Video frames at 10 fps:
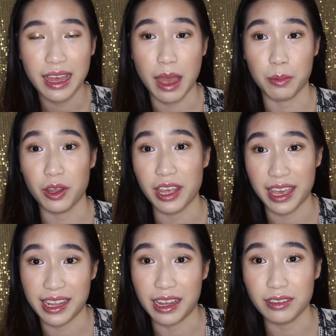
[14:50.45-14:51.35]
I'm gonna
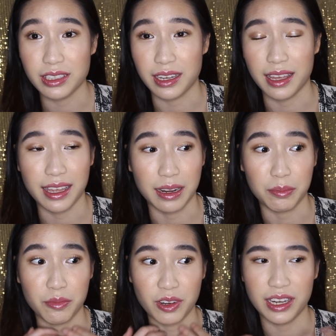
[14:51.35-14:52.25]
head out today and
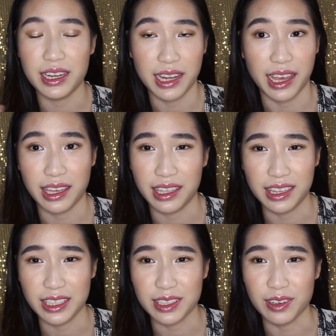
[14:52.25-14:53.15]
I'm really liking
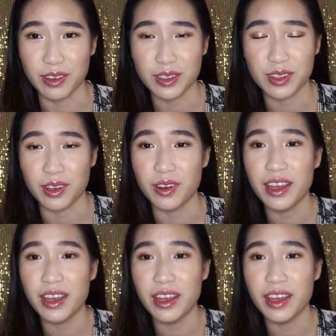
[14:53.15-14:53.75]
this look. So